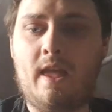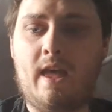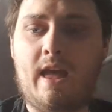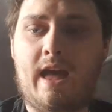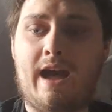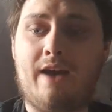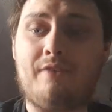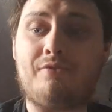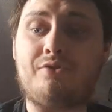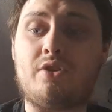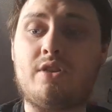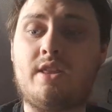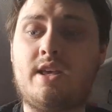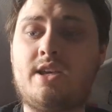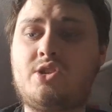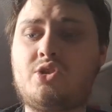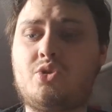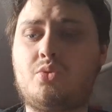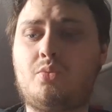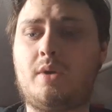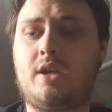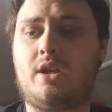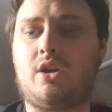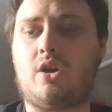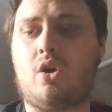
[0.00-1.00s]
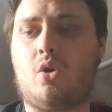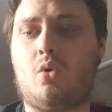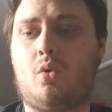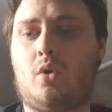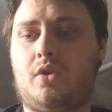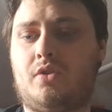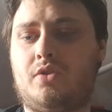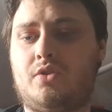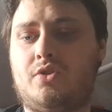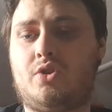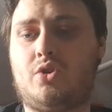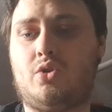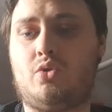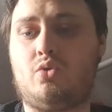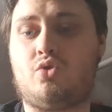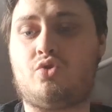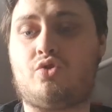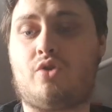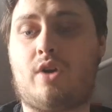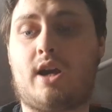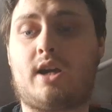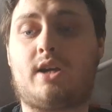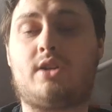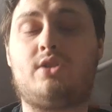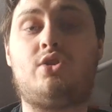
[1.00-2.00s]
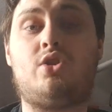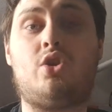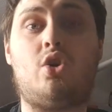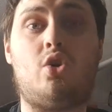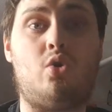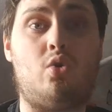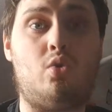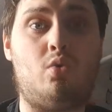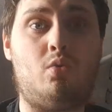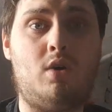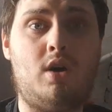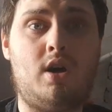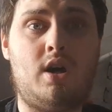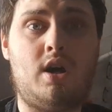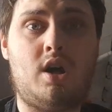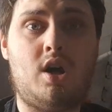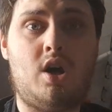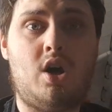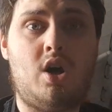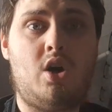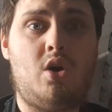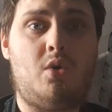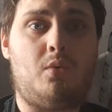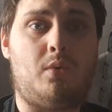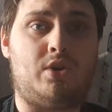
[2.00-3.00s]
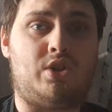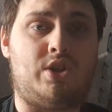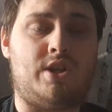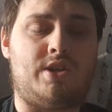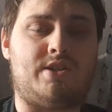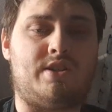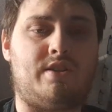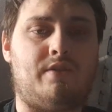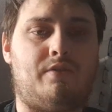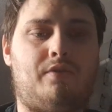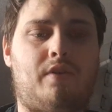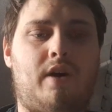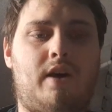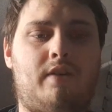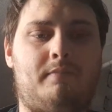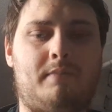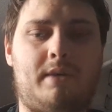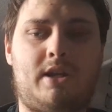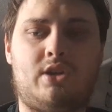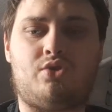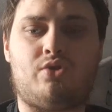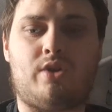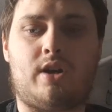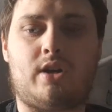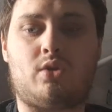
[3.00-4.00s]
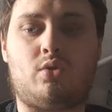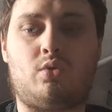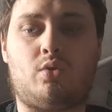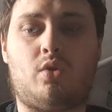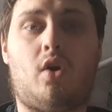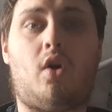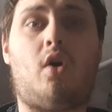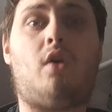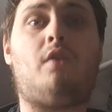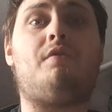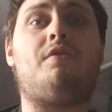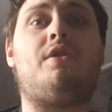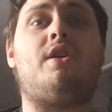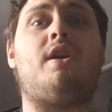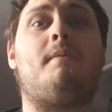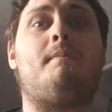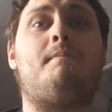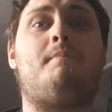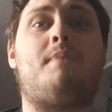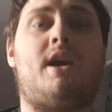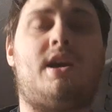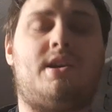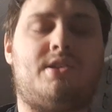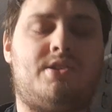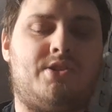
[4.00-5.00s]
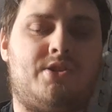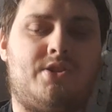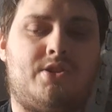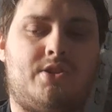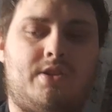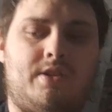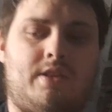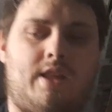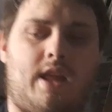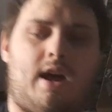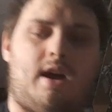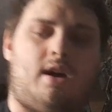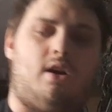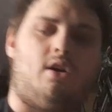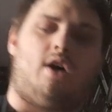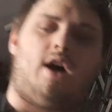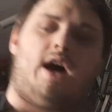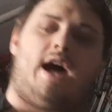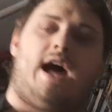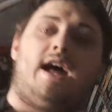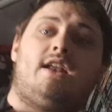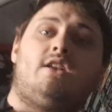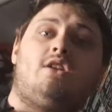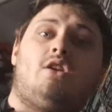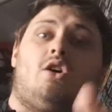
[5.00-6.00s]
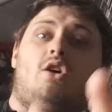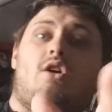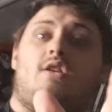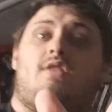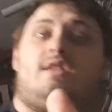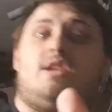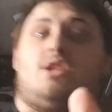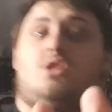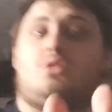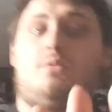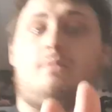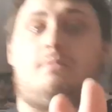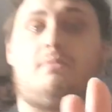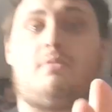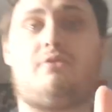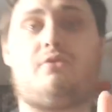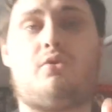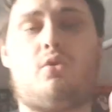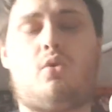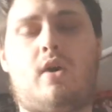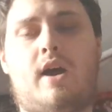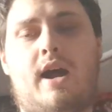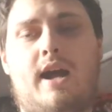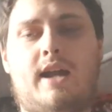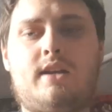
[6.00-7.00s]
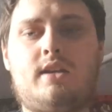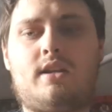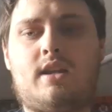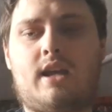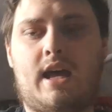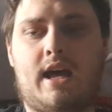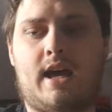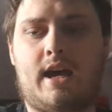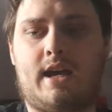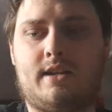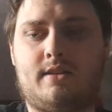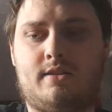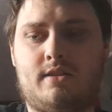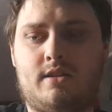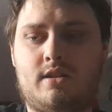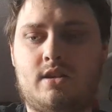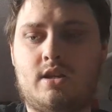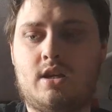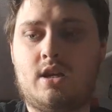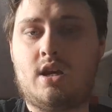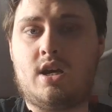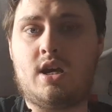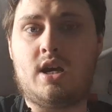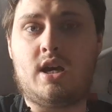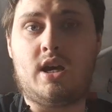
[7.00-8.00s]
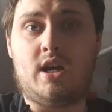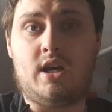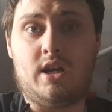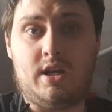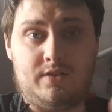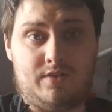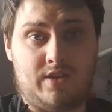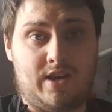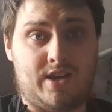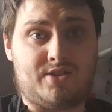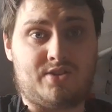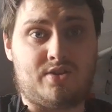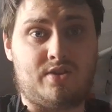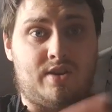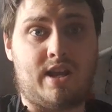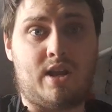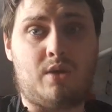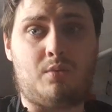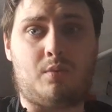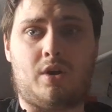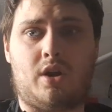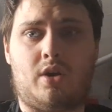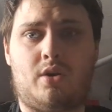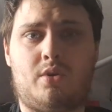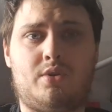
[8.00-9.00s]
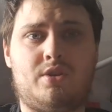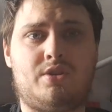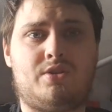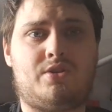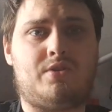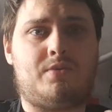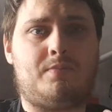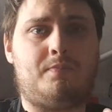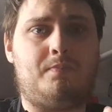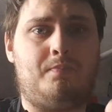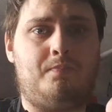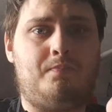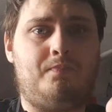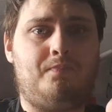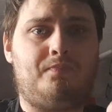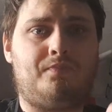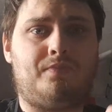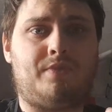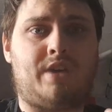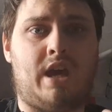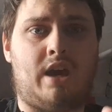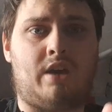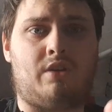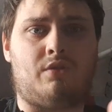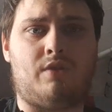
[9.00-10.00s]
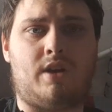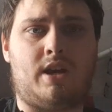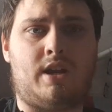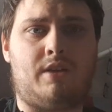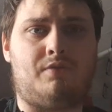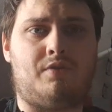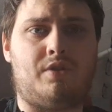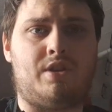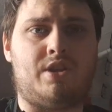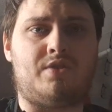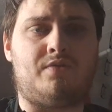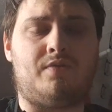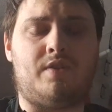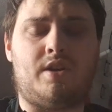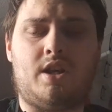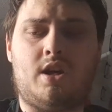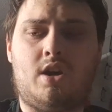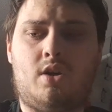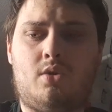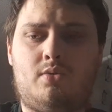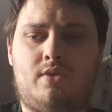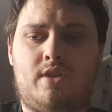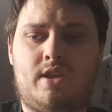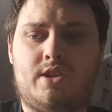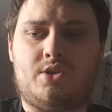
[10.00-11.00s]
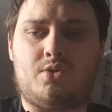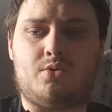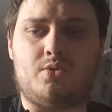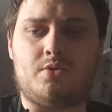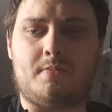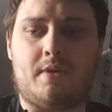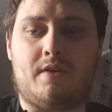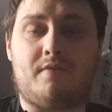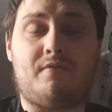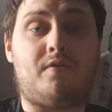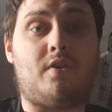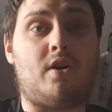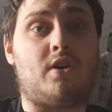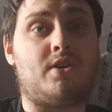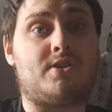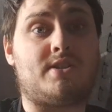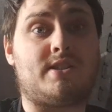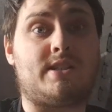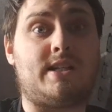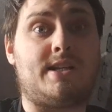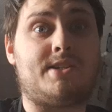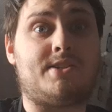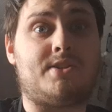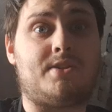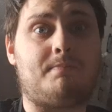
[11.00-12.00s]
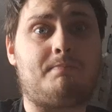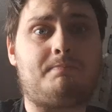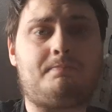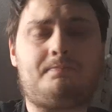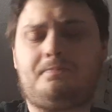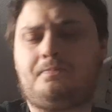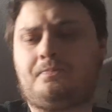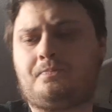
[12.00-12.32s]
After this, we go on to track 2, which is the 5-minute track called Of the Abyss. Now, I hadn't heard this one beforehand, and yesterday when I was getting ready for this video, this was my first listen,